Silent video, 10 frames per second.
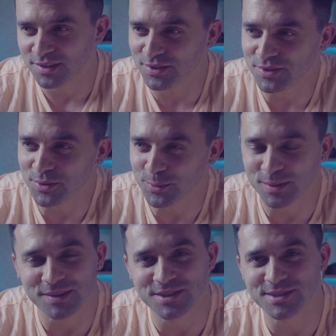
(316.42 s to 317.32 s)
Don't know,
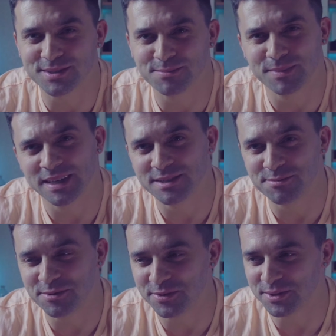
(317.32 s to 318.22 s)
it just makes
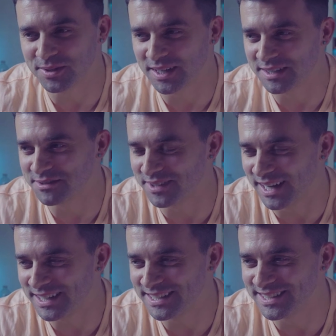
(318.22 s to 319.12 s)
me feel kind of
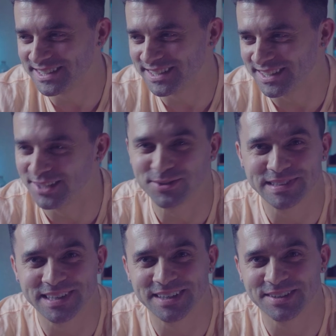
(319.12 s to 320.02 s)
nice. It
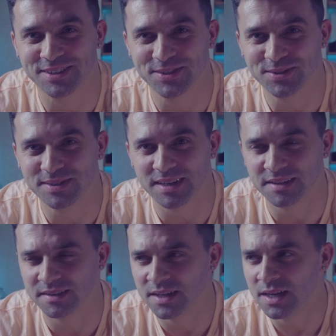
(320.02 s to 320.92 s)
looks kind of cute,
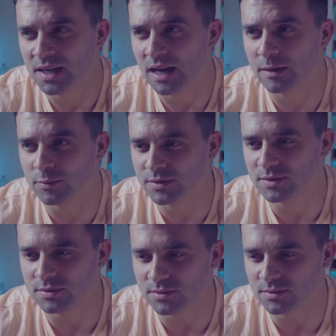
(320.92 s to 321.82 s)
and I want
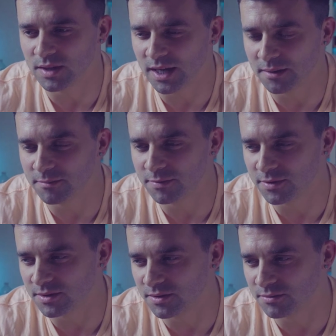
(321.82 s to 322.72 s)
to aim
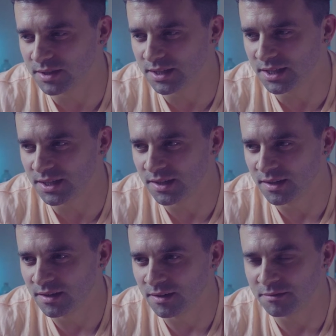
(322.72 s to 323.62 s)
for a really
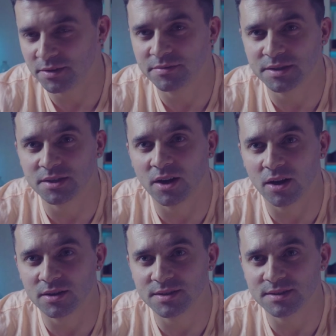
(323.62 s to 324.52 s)
vivid
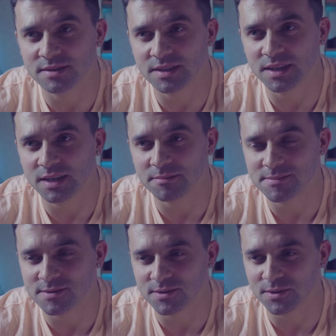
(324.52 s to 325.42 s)
colors in the game,
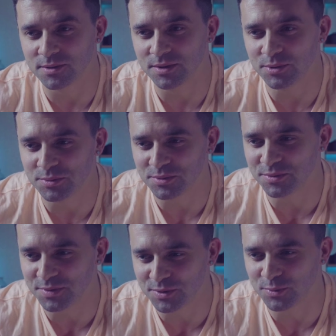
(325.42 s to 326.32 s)
so you will
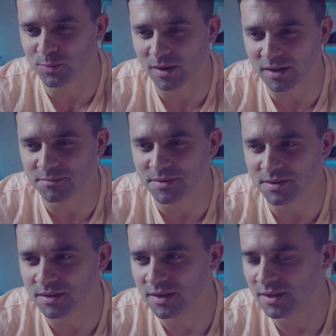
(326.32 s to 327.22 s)
feel
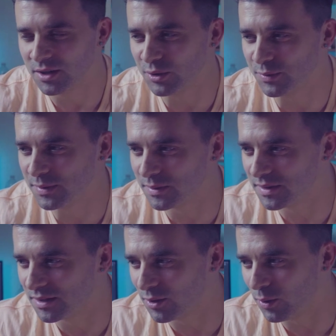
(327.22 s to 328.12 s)
warmth, you'll feel
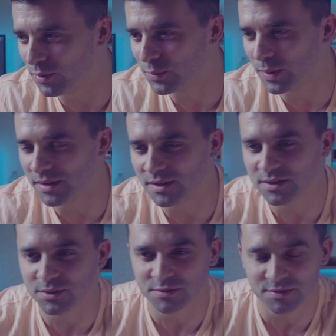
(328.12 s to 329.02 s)
the cold
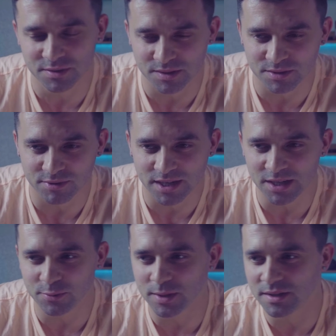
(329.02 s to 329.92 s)
weather, you'll feel the
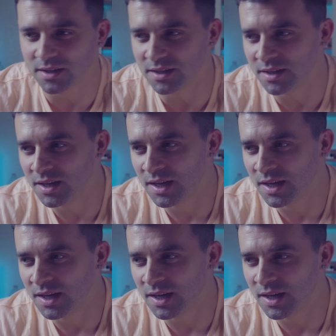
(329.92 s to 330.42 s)
rainy weather,